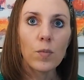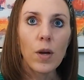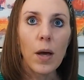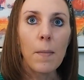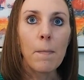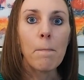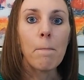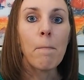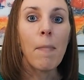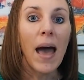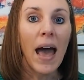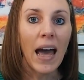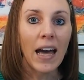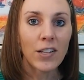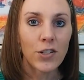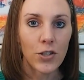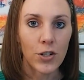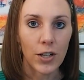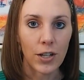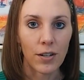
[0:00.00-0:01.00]

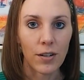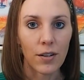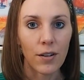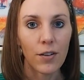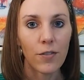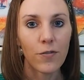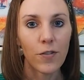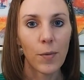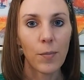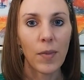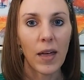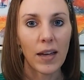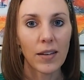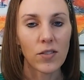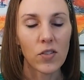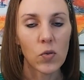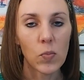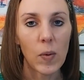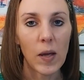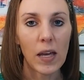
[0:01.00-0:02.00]
imagine from
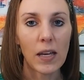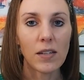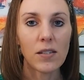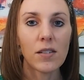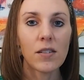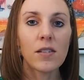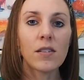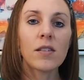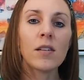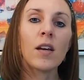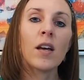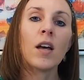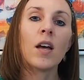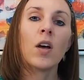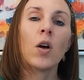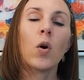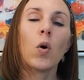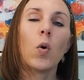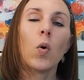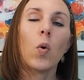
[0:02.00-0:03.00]
that space
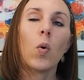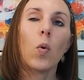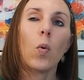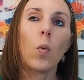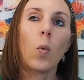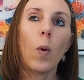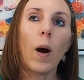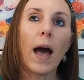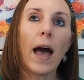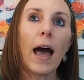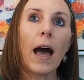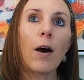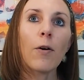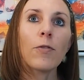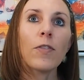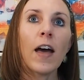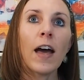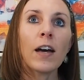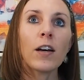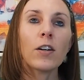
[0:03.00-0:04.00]
how
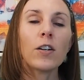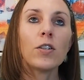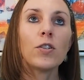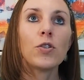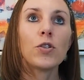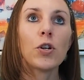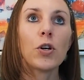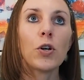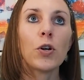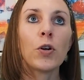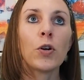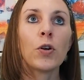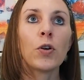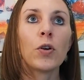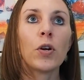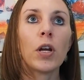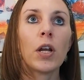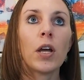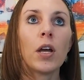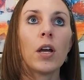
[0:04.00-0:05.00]
that could
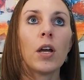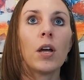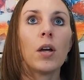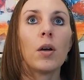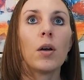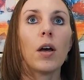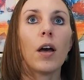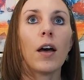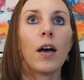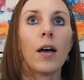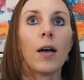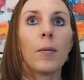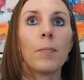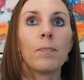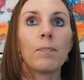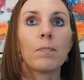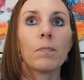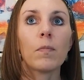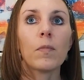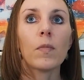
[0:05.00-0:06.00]
turn
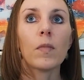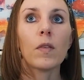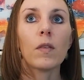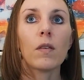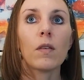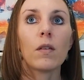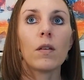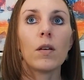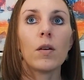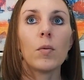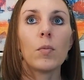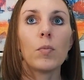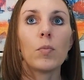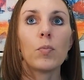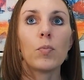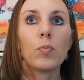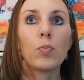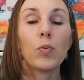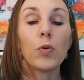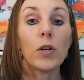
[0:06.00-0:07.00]
um,
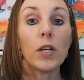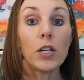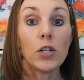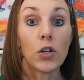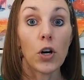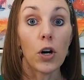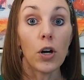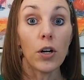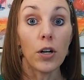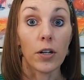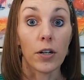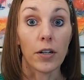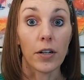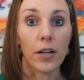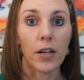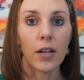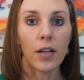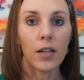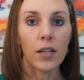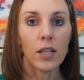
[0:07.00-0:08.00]
pretty
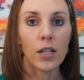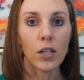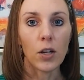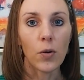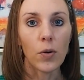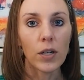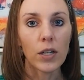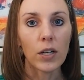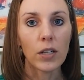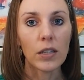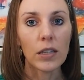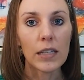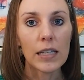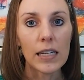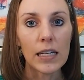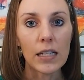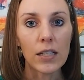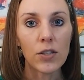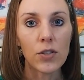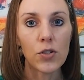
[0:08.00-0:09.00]
dark. You know, it could
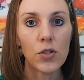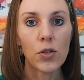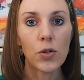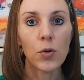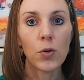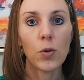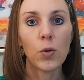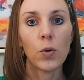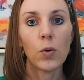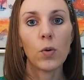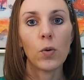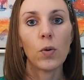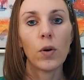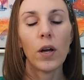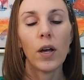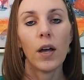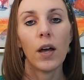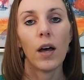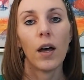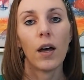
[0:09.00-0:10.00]
lead to
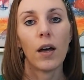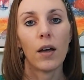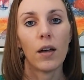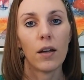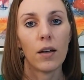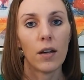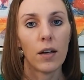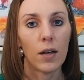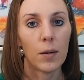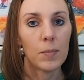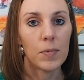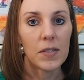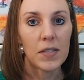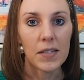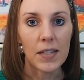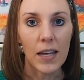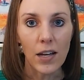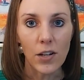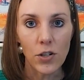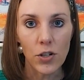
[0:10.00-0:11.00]
uh,
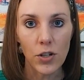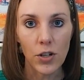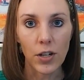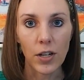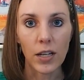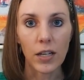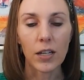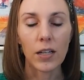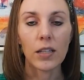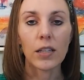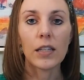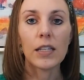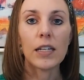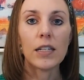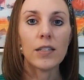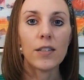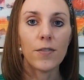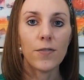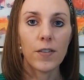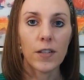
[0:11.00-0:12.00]
obsession. It could
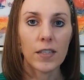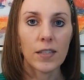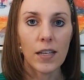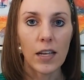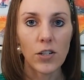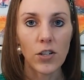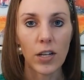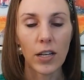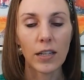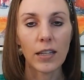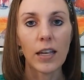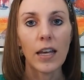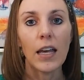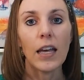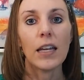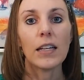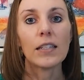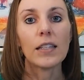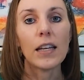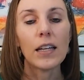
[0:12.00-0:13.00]
lead to fixation.
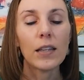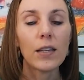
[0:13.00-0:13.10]
It,